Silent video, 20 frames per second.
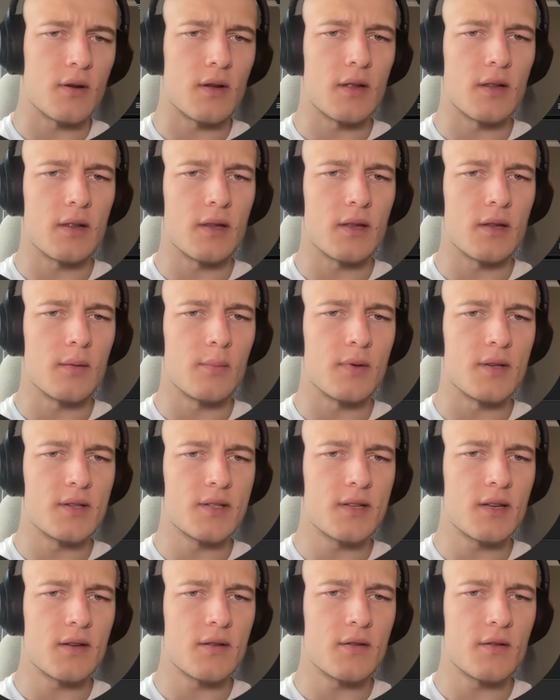a little bit
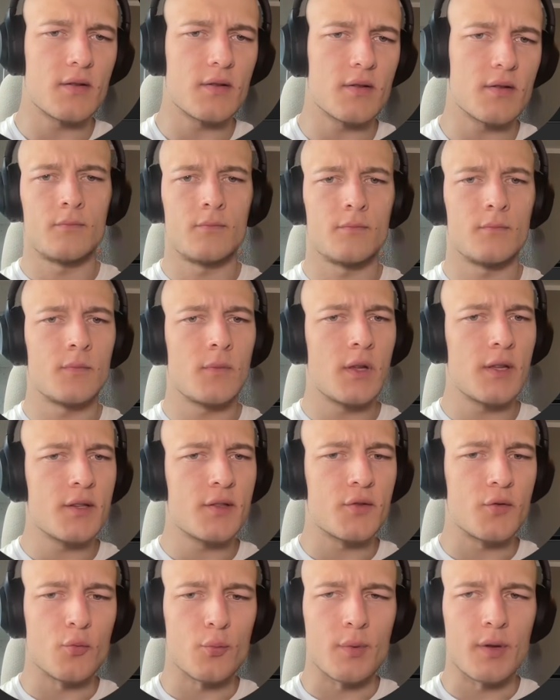centered. Let's
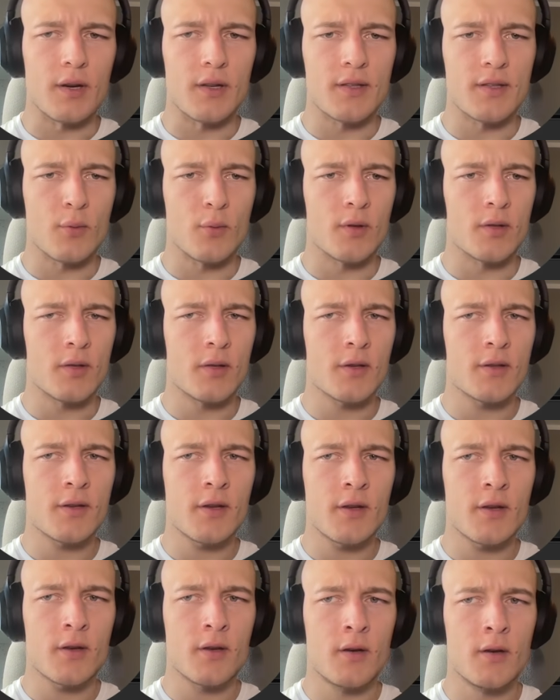zoom in and see what this looks like.